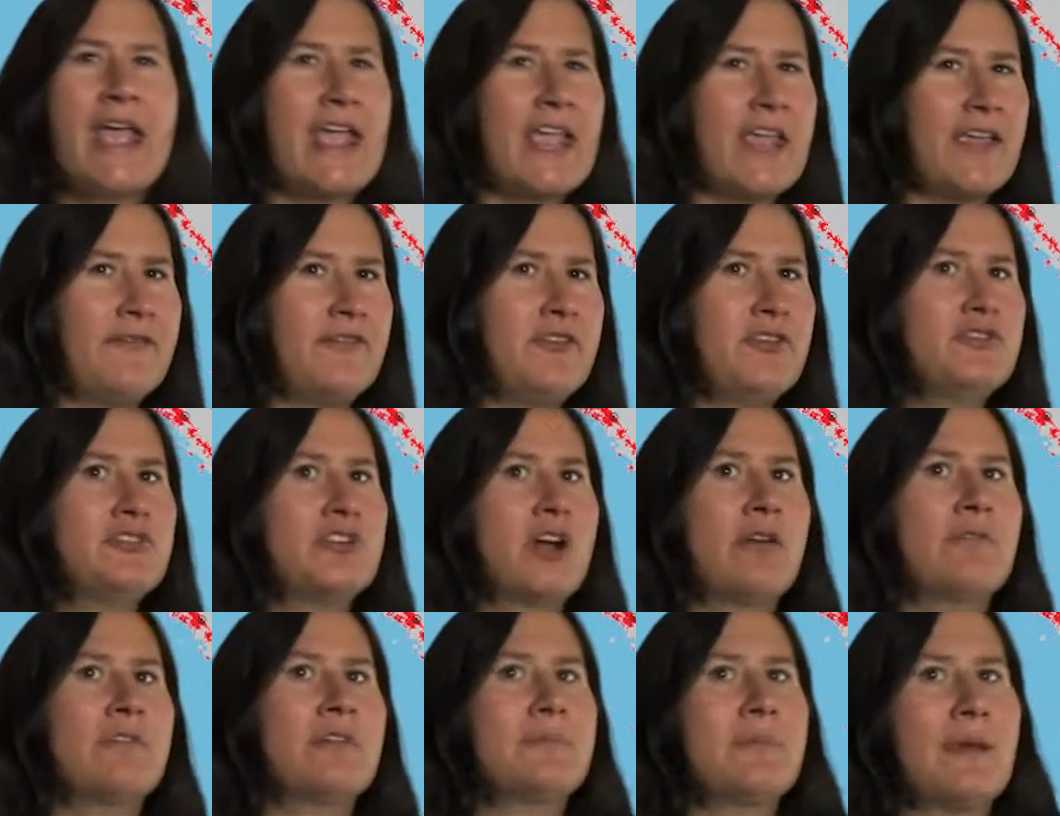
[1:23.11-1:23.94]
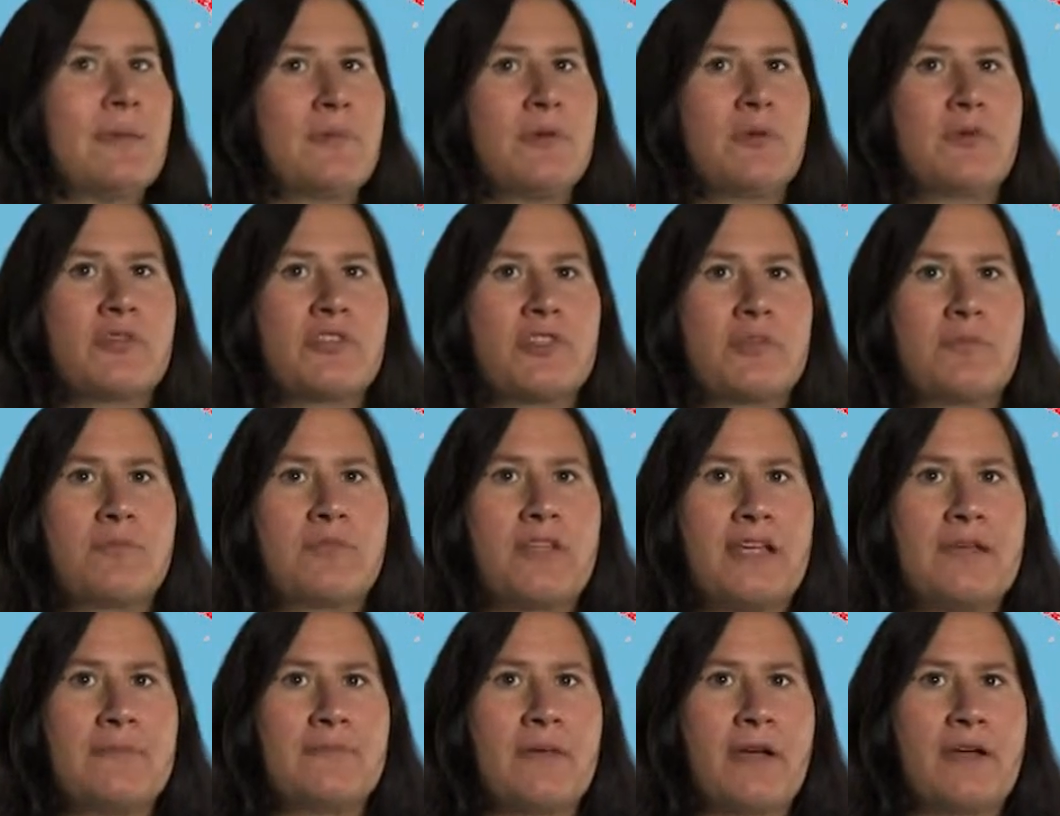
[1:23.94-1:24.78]
If you don't remember where the
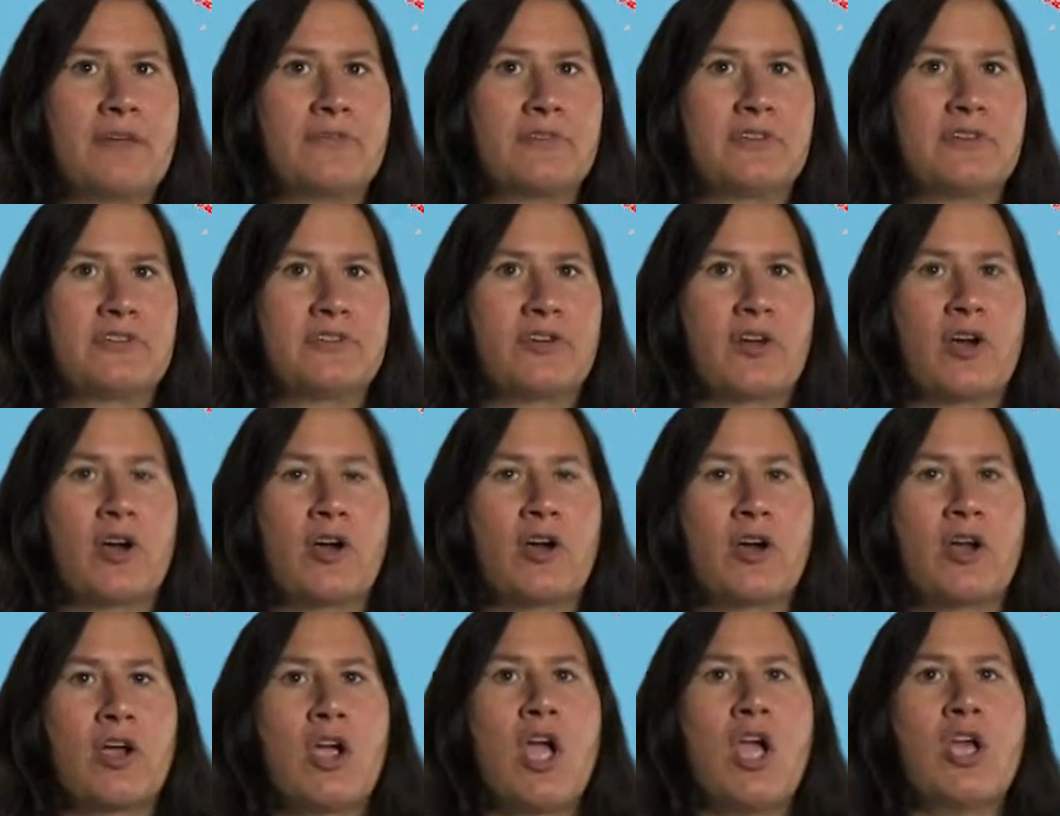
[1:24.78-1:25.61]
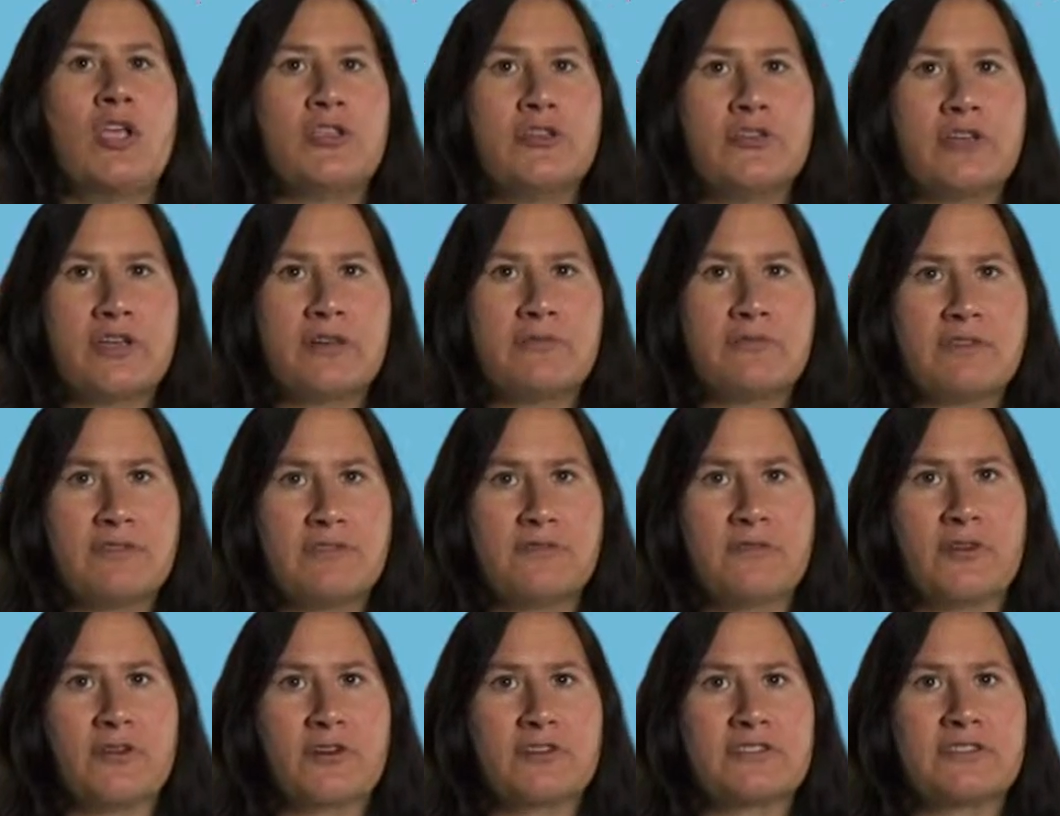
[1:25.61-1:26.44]
plate boundaries are, you can
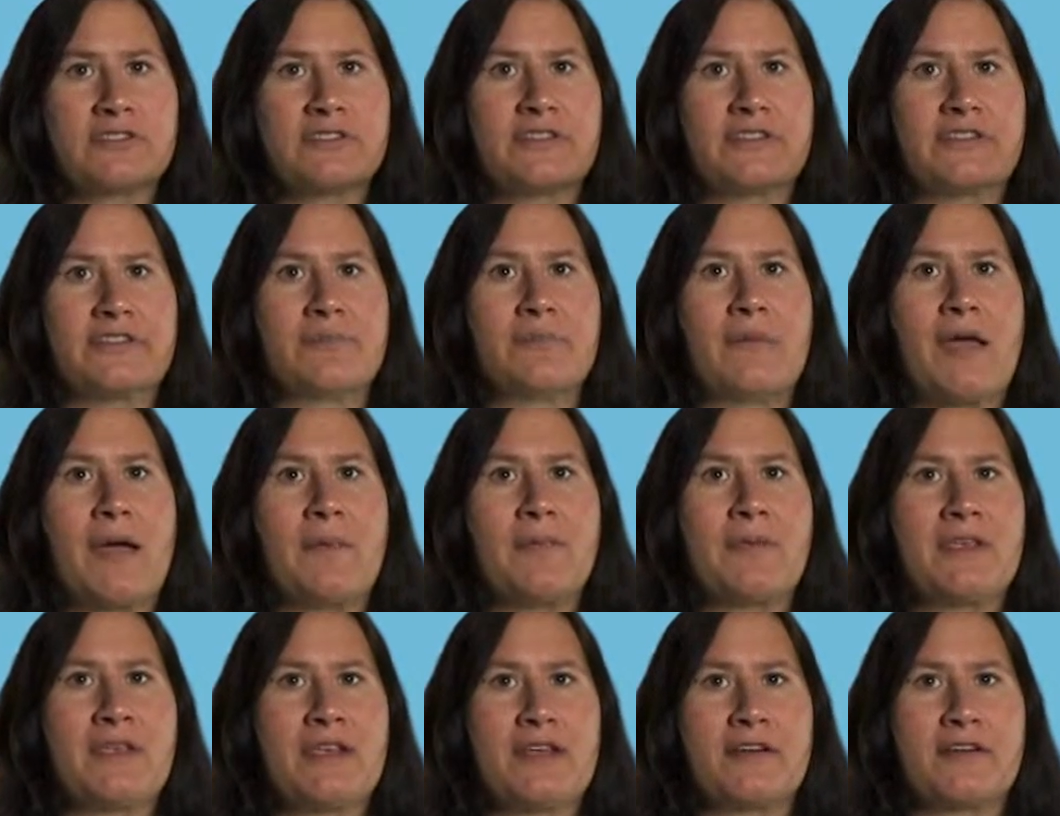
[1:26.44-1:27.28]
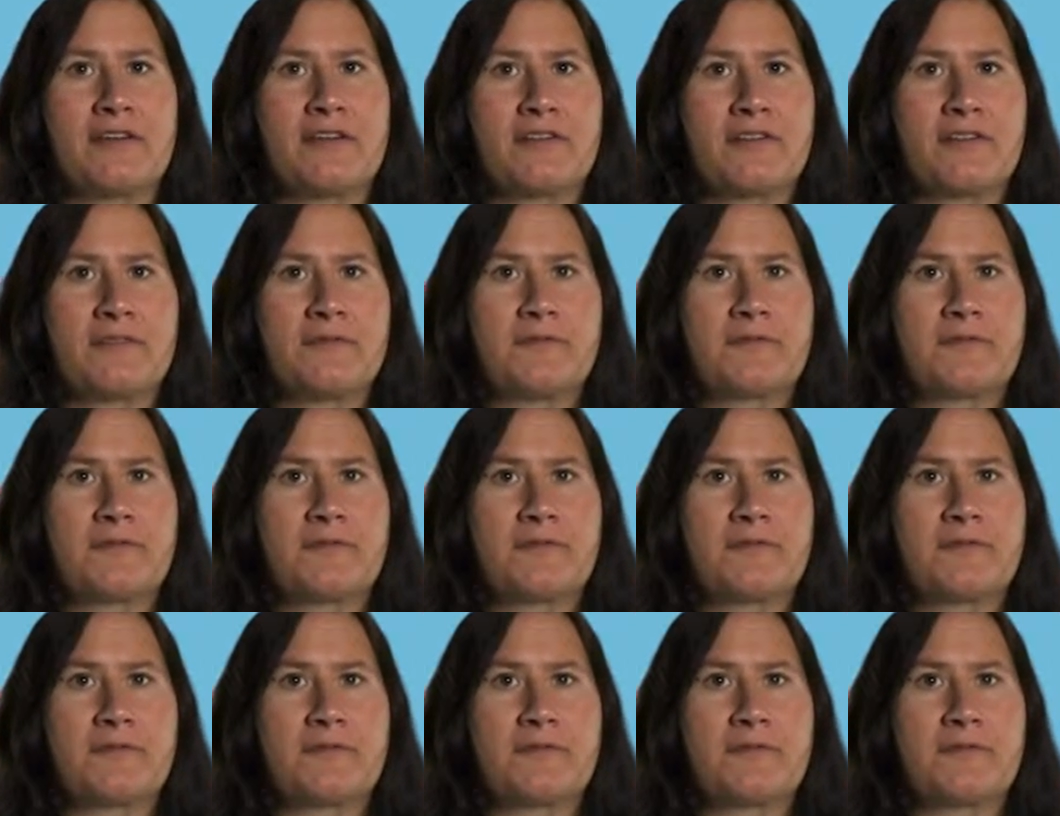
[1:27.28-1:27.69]
refer to this map here.